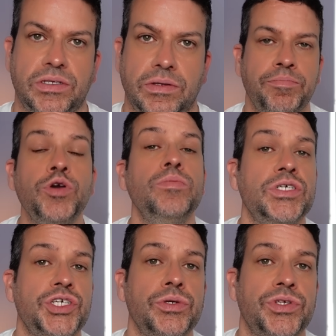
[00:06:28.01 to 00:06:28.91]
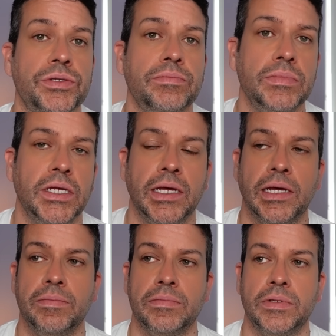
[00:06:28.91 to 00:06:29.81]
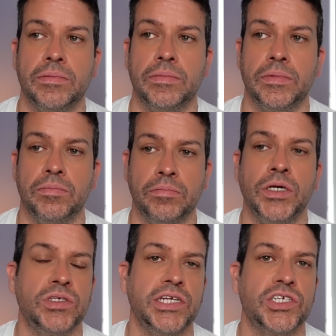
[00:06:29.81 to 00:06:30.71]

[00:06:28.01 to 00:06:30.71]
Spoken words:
Boomers use them, mostly